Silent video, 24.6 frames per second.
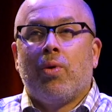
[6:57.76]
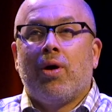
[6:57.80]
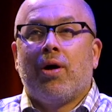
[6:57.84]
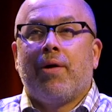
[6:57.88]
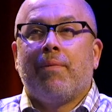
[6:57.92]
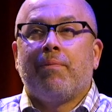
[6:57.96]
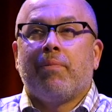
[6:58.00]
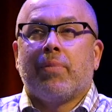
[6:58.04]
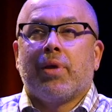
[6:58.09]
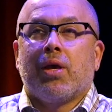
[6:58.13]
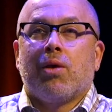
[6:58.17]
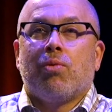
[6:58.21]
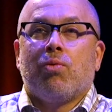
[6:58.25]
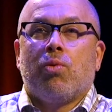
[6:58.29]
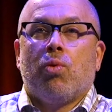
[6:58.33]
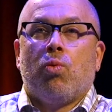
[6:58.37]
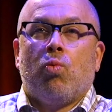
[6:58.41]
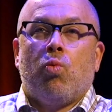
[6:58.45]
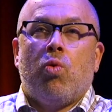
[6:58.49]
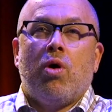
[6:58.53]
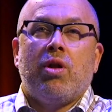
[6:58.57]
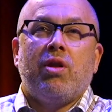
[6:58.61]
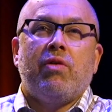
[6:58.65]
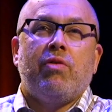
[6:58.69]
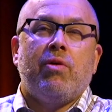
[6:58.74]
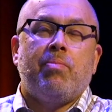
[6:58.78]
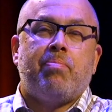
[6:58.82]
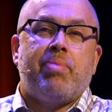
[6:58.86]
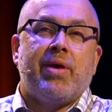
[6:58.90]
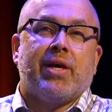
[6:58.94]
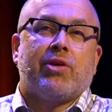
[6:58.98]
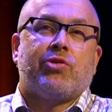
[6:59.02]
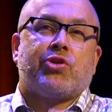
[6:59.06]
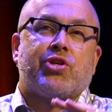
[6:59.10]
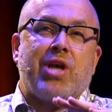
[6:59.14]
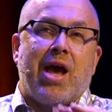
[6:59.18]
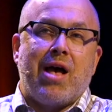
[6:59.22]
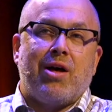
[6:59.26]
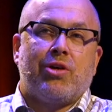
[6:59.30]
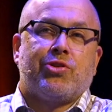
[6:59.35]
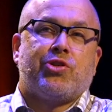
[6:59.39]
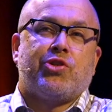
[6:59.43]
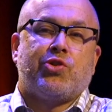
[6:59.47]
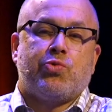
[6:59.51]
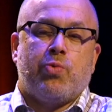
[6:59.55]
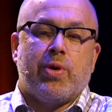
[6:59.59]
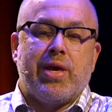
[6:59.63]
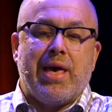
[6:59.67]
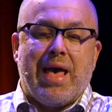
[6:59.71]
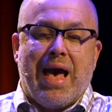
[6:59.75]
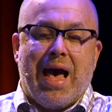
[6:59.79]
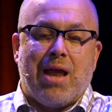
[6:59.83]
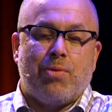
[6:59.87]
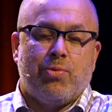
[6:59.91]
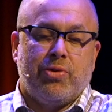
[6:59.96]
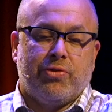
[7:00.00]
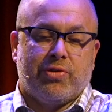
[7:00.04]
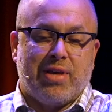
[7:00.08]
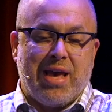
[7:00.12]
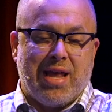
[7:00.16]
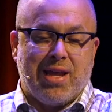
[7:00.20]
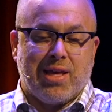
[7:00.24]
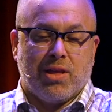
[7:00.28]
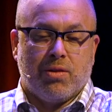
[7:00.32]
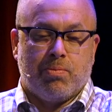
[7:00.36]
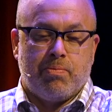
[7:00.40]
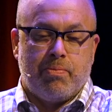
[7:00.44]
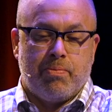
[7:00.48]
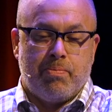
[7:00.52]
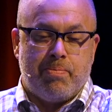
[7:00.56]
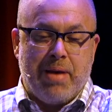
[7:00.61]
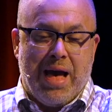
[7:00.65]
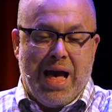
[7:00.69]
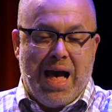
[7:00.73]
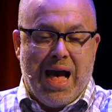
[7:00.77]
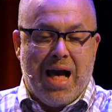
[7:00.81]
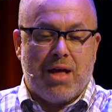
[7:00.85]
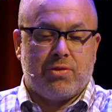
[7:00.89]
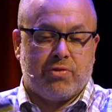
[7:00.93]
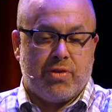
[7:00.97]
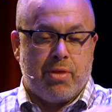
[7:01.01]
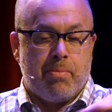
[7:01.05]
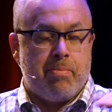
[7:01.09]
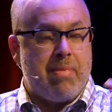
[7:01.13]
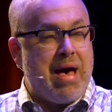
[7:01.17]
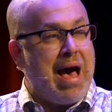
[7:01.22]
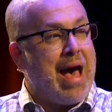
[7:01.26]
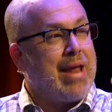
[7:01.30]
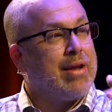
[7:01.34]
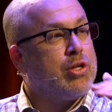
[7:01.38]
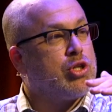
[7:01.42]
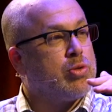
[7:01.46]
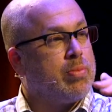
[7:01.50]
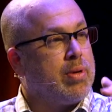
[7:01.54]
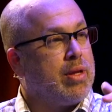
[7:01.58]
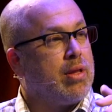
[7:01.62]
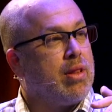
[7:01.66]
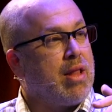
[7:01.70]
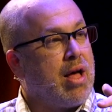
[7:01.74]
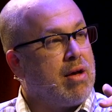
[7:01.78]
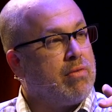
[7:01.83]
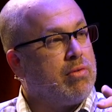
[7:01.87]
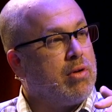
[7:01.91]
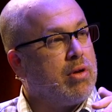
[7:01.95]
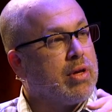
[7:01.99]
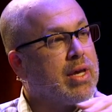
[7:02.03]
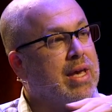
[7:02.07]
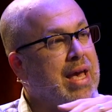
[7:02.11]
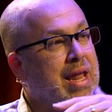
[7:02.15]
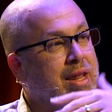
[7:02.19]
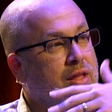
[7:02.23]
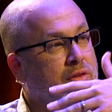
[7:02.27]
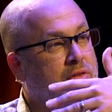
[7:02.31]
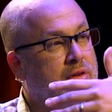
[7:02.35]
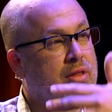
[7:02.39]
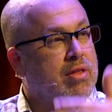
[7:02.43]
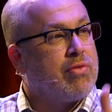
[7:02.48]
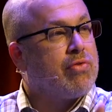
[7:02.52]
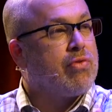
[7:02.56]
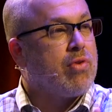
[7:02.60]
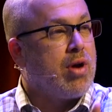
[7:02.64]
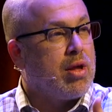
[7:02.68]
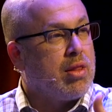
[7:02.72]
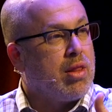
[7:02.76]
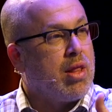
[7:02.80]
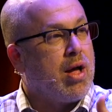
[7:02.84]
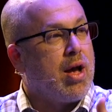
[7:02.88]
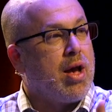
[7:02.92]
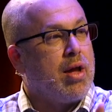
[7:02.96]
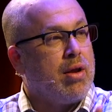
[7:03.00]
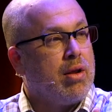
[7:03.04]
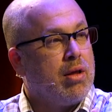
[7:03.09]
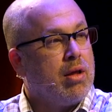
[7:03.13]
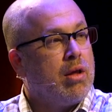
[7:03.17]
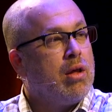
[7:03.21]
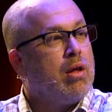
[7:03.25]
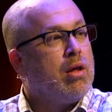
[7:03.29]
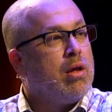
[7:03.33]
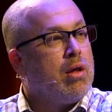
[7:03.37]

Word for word: Well, one of the biggest challenges we had was getting past the management level and getting to the front line.